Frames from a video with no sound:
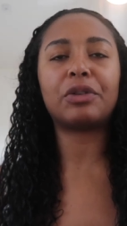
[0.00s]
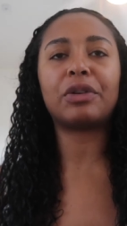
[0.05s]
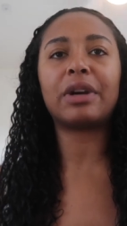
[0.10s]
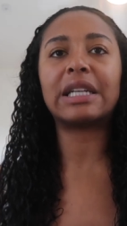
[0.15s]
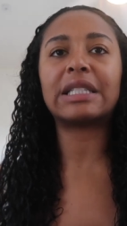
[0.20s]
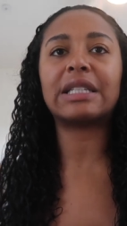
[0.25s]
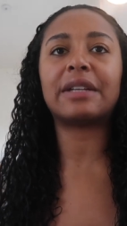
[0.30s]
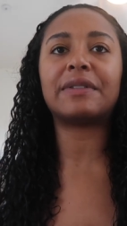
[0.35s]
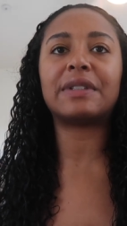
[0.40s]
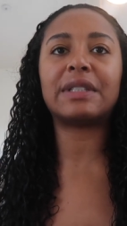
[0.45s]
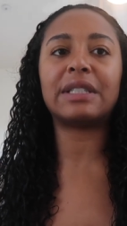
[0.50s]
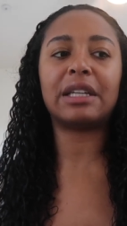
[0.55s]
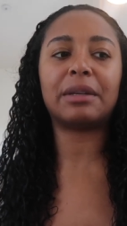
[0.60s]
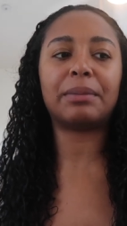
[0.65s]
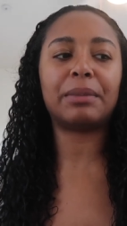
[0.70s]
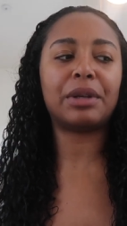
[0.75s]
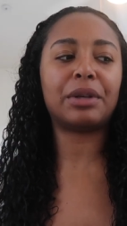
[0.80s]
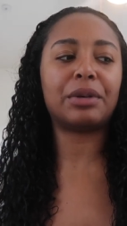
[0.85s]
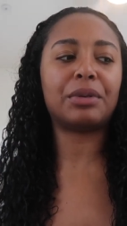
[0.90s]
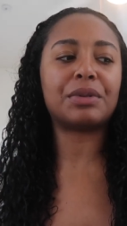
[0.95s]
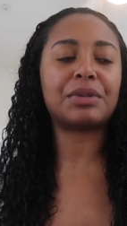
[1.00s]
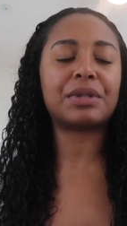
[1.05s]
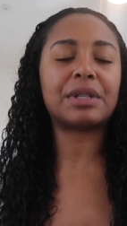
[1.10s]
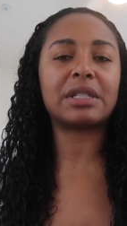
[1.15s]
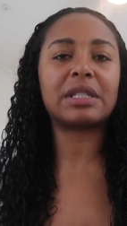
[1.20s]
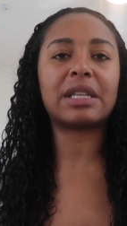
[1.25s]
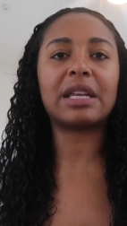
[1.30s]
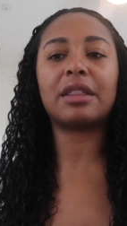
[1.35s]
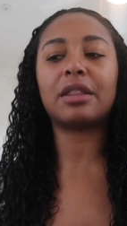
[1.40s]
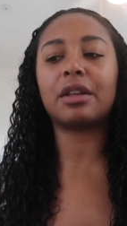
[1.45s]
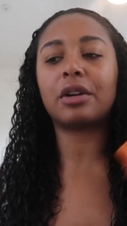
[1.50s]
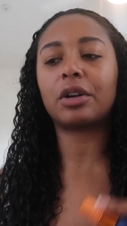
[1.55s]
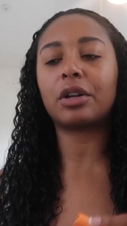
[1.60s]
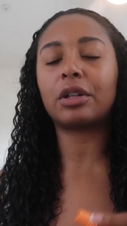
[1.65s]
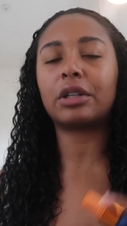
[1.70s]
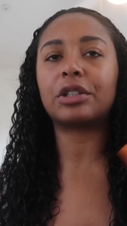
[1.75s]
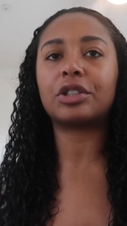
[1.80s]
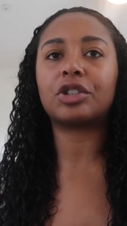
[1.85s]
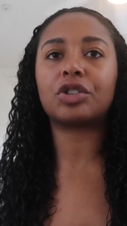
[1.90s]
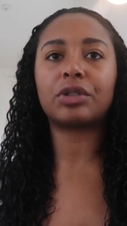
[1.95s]
You guys have seen me use this in the
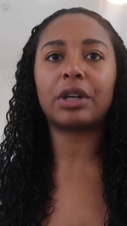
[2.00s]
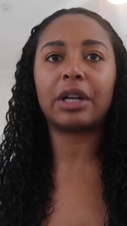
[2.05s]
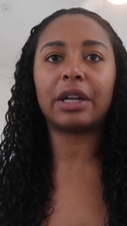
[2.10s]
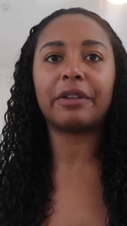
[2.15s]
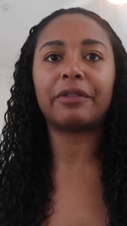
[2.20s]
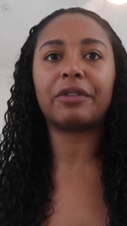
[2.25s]
curly industry.